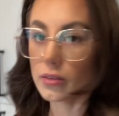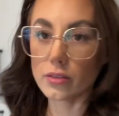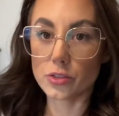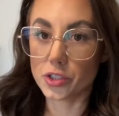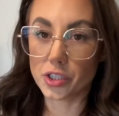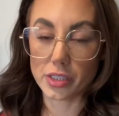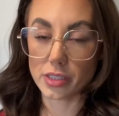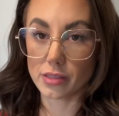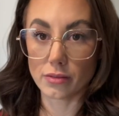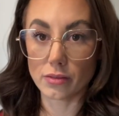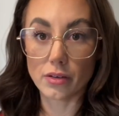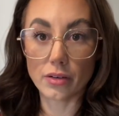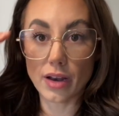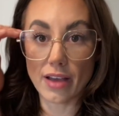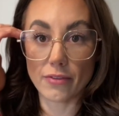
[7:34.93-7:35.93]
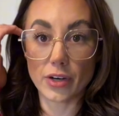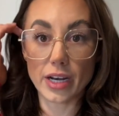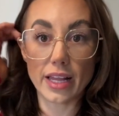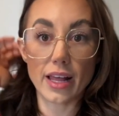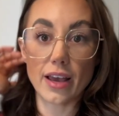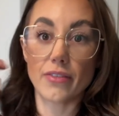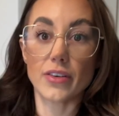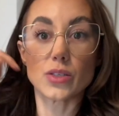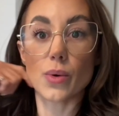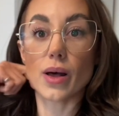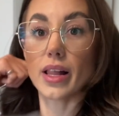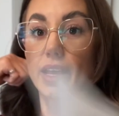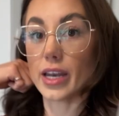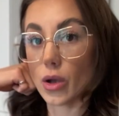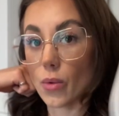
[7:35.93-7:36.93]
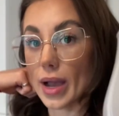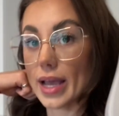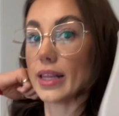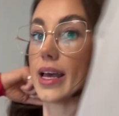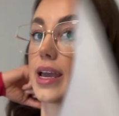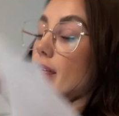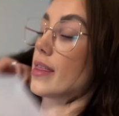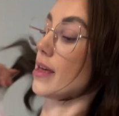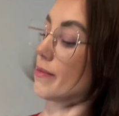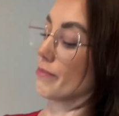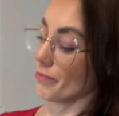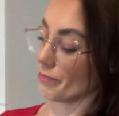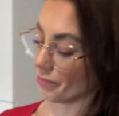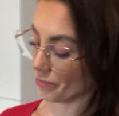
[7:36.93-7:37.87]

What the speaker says: just everyday life as well, and I quite like them.